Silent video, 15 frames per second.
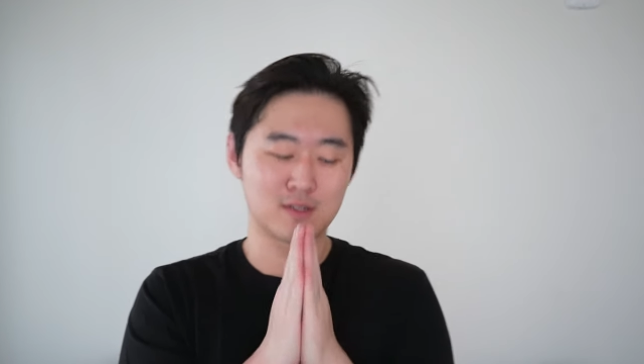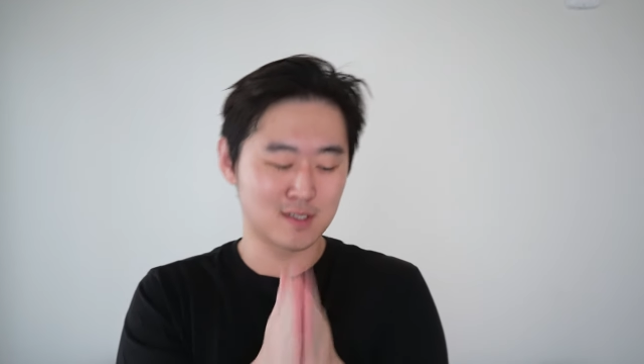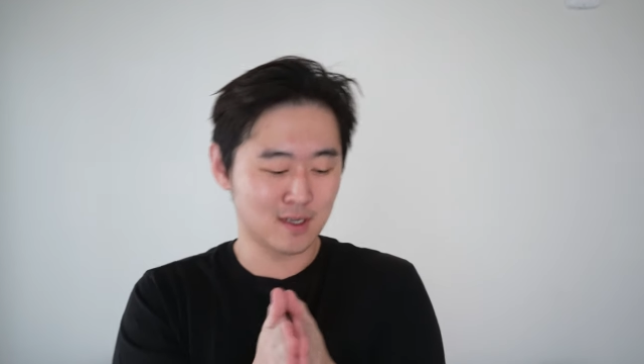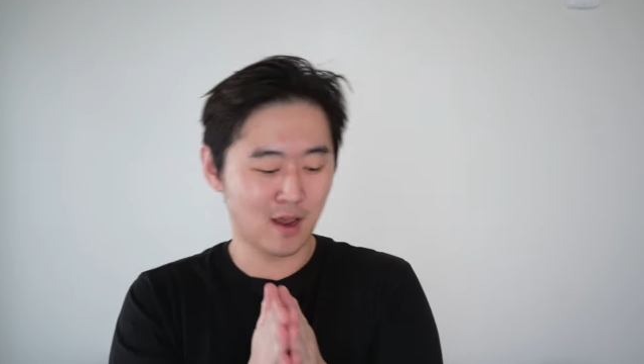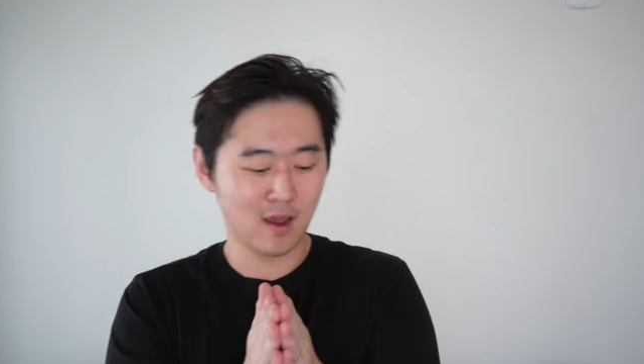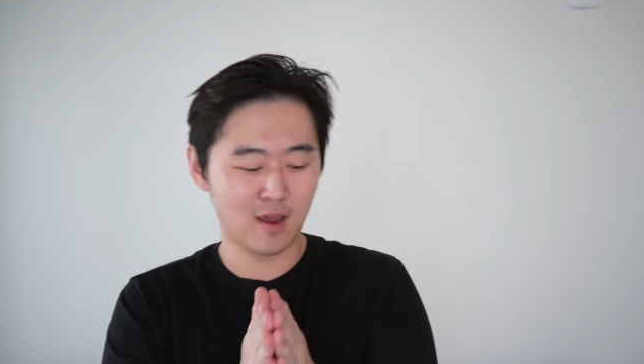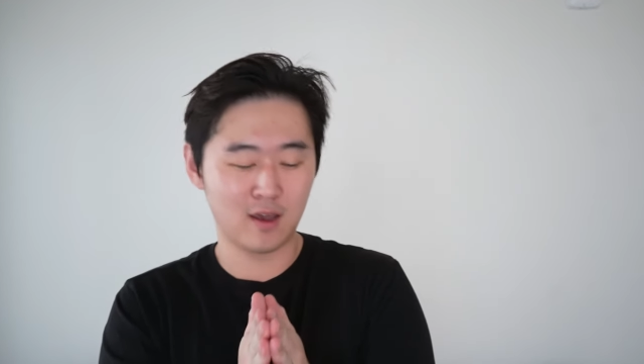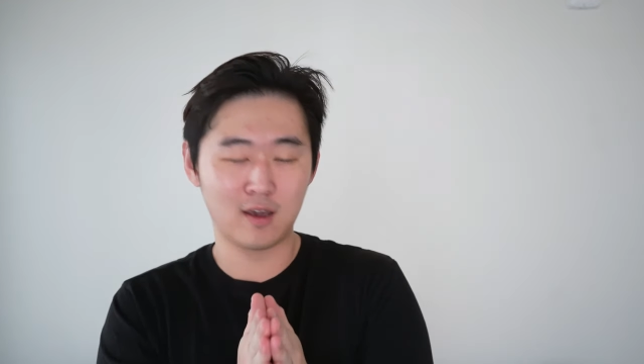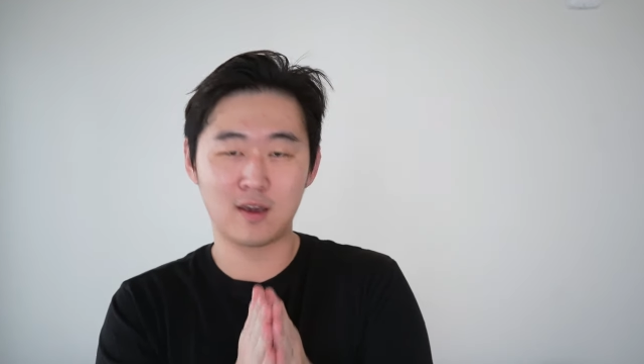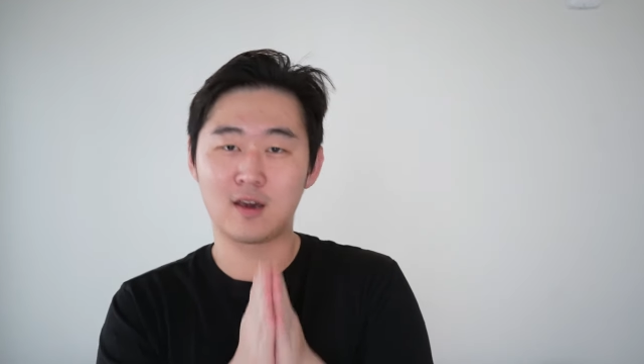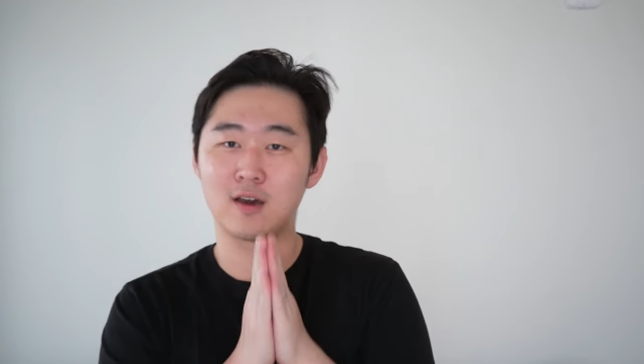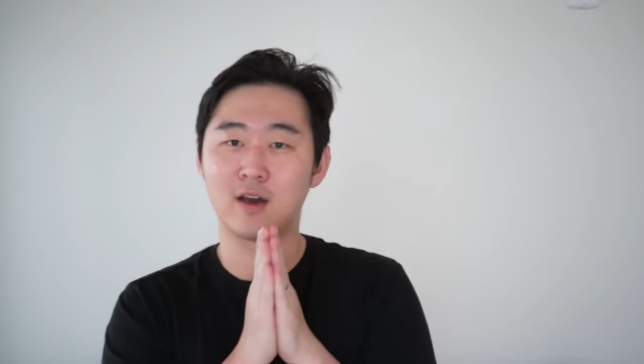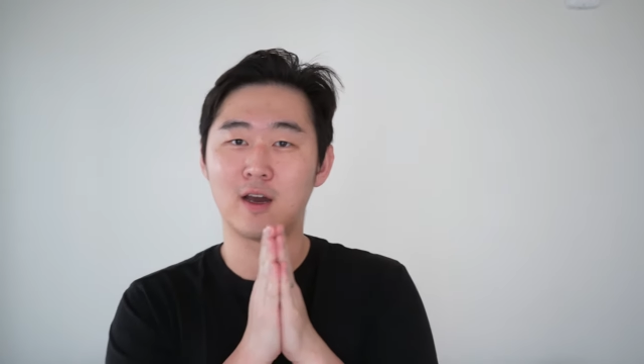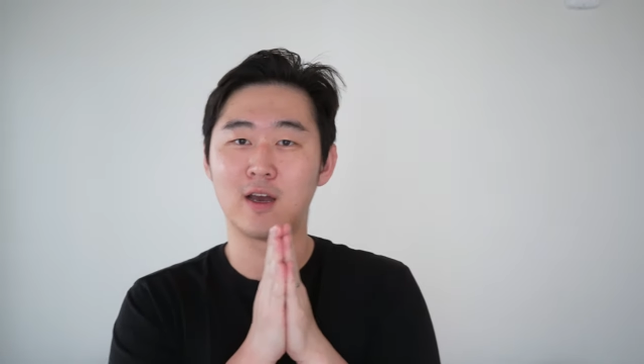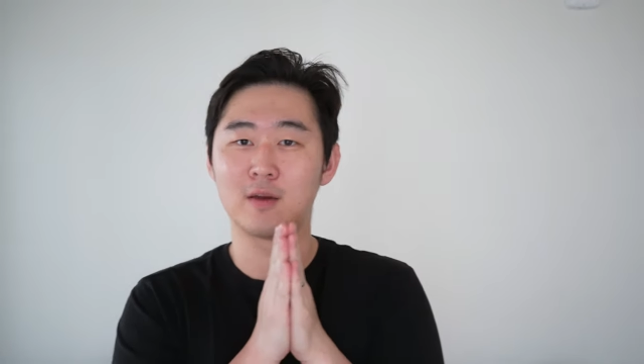Today,
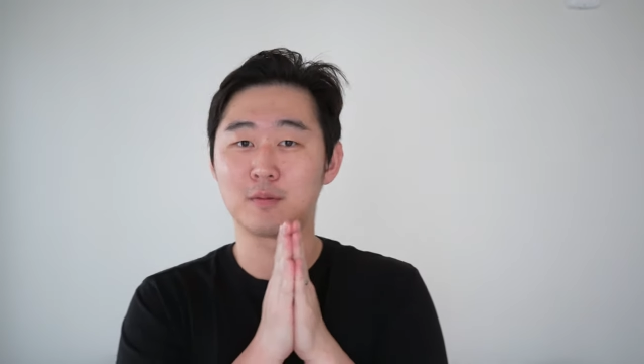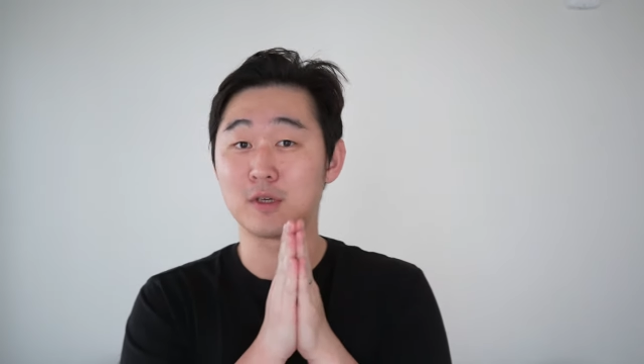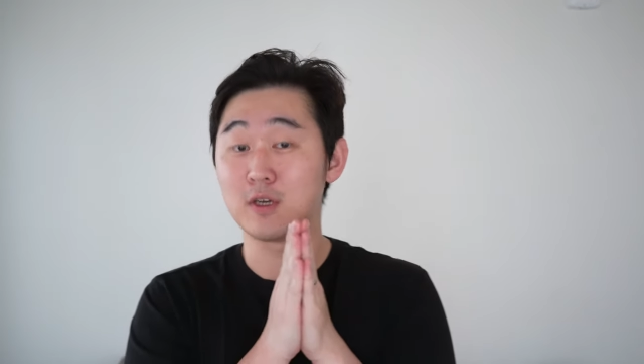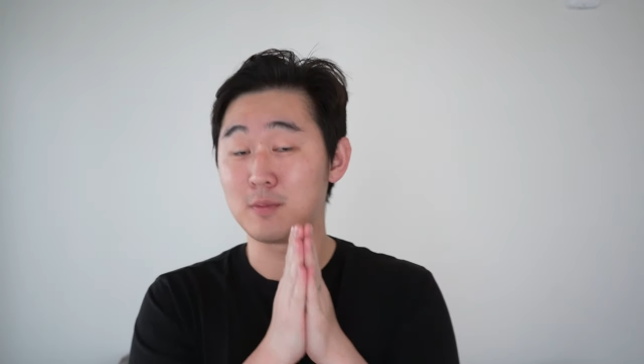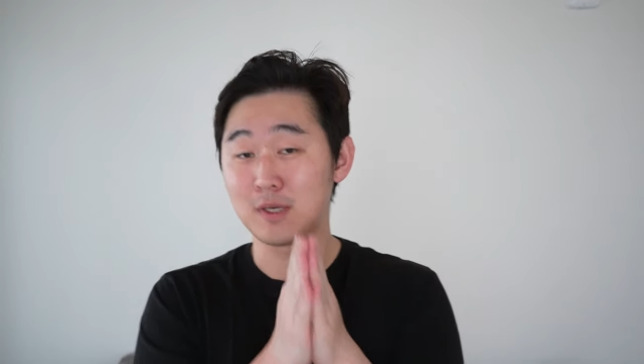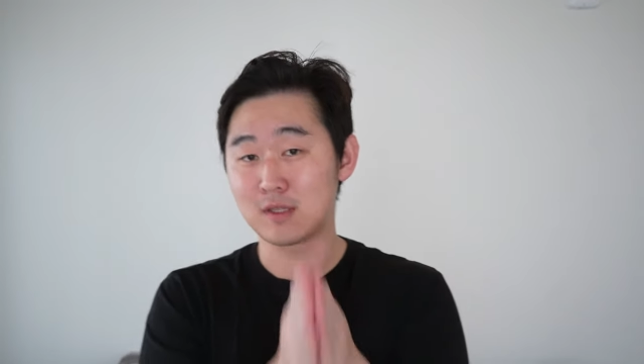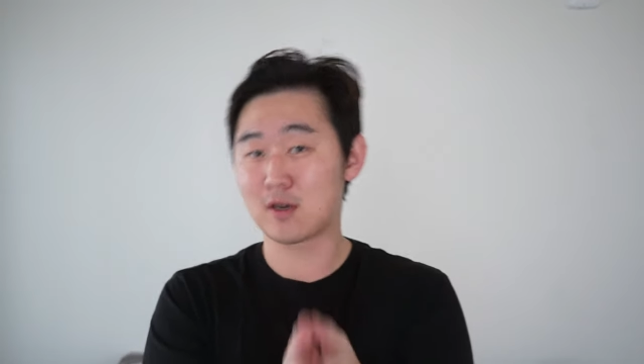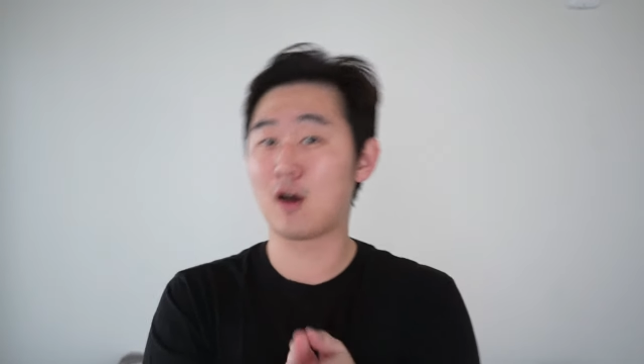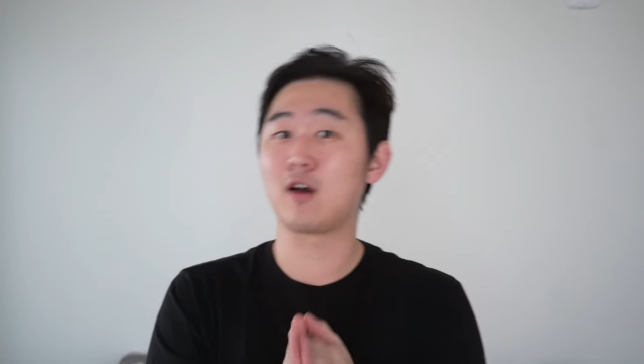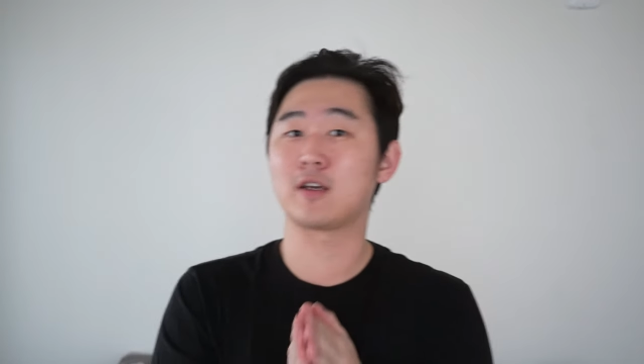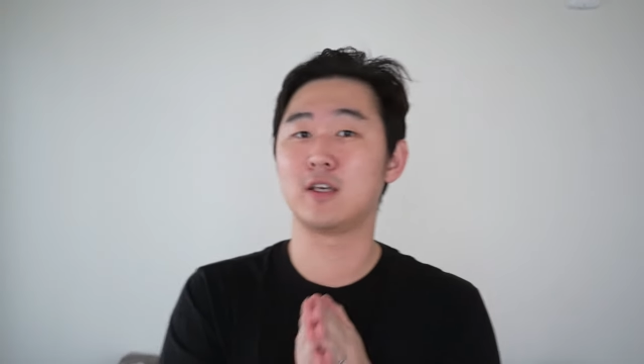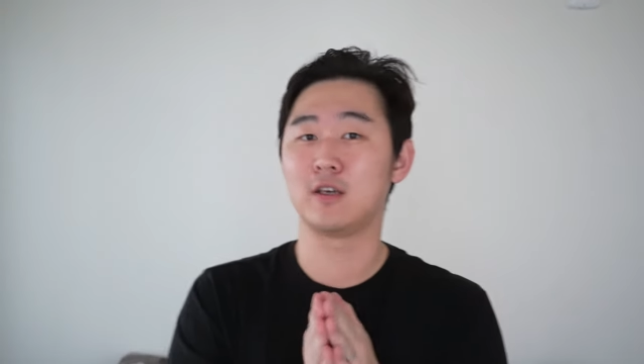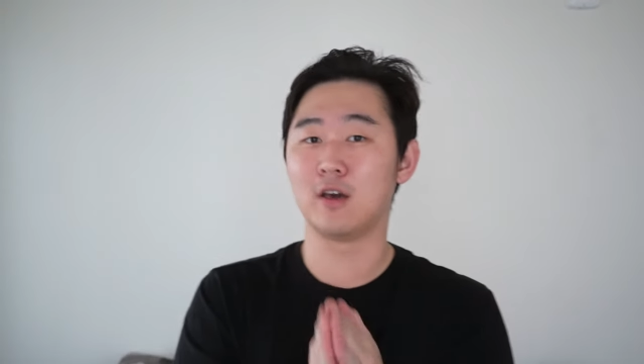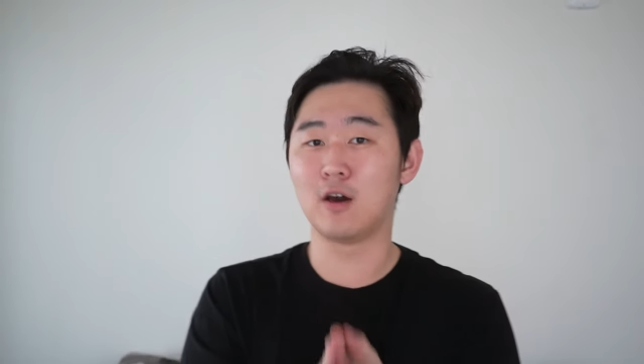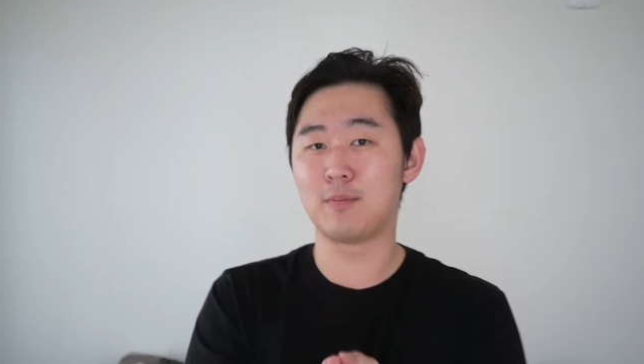I am gonna be
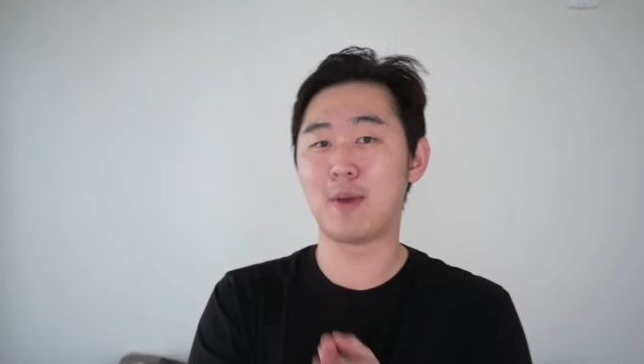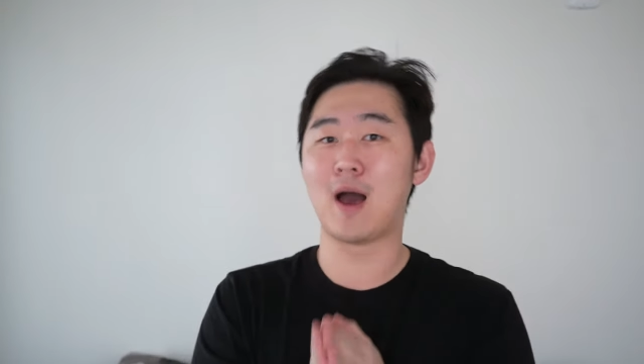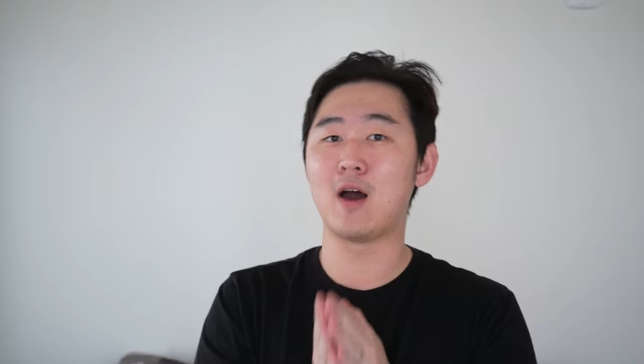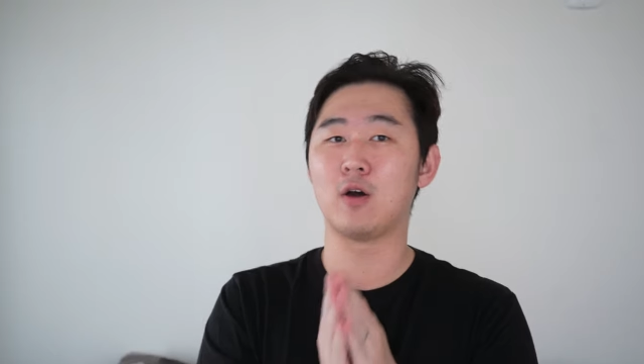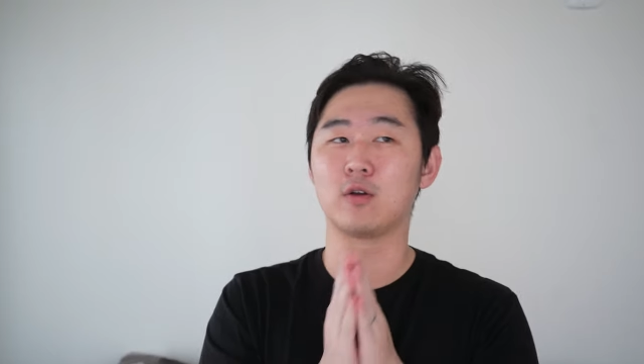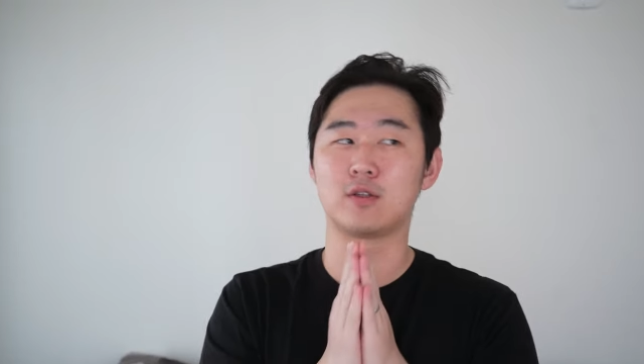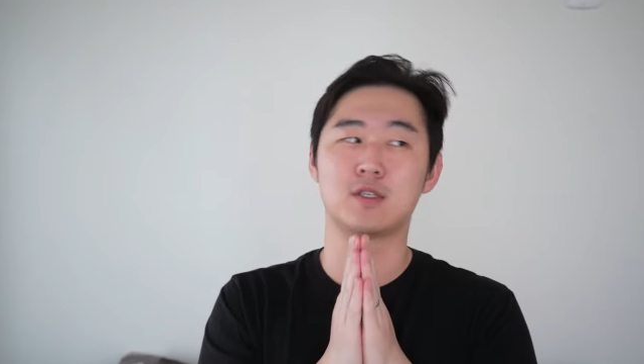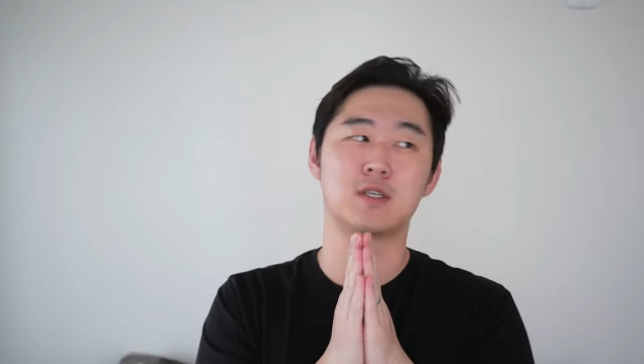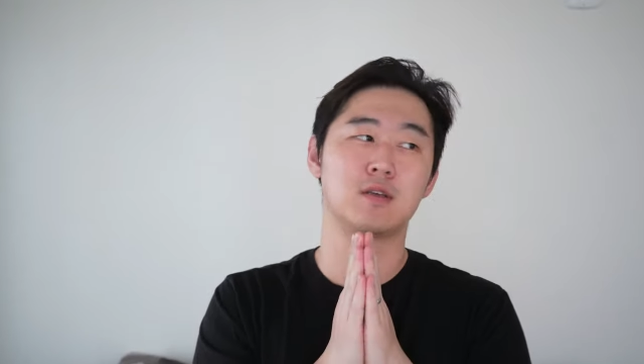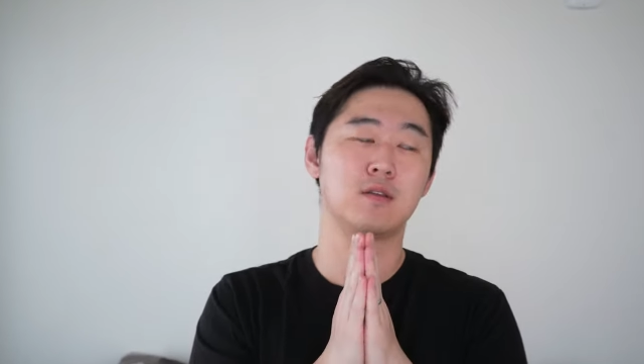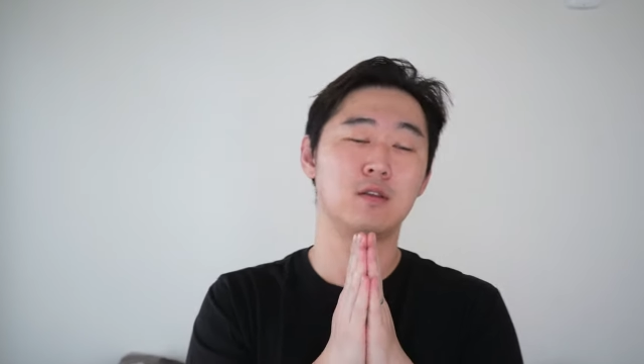talking about